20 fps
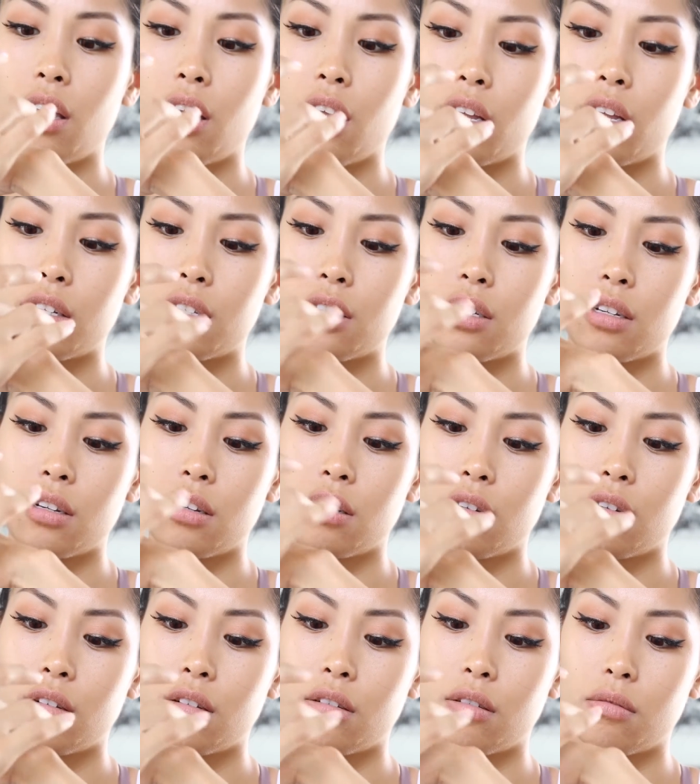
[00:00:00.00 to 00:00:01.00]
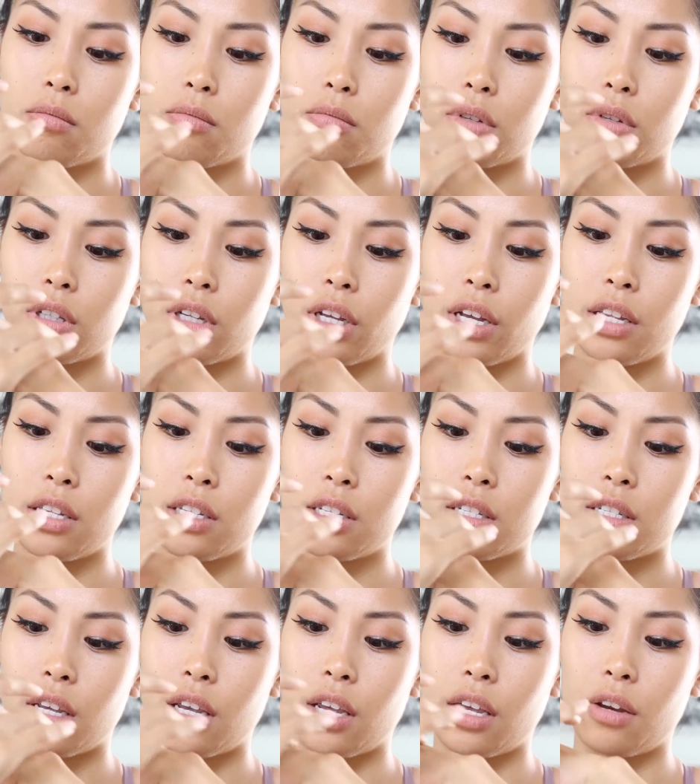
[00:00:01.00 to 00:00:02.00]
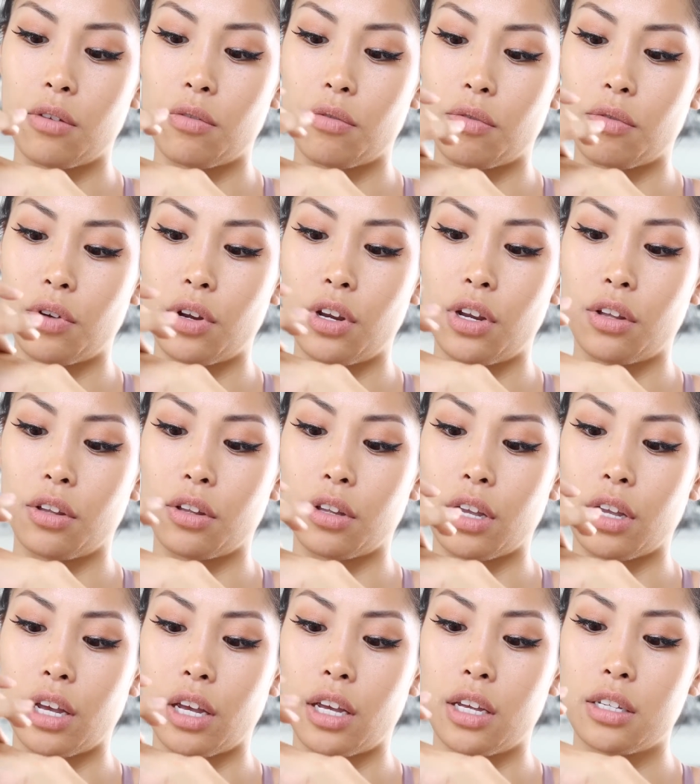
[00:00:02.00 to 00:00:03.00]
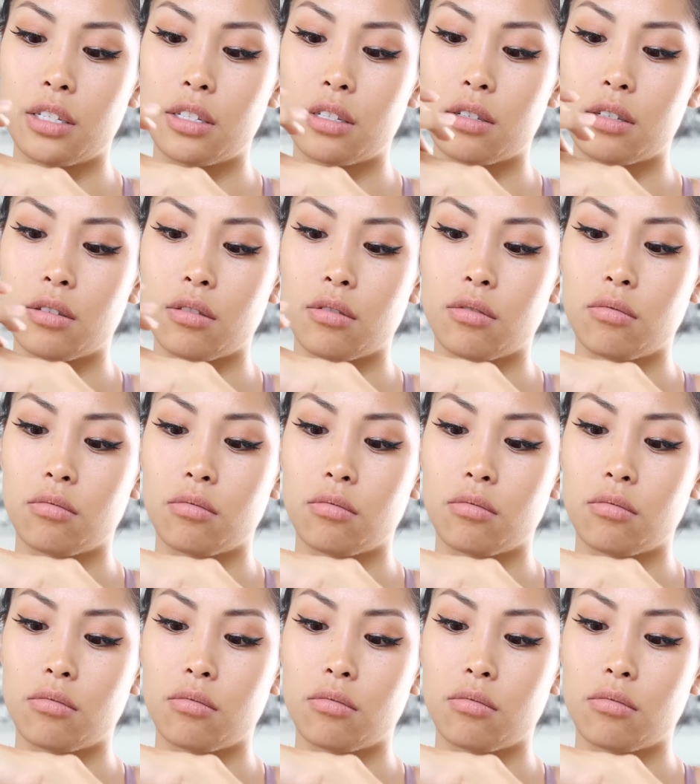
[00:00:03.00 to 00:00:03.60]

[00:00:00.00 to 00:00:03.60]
it blends in real nice.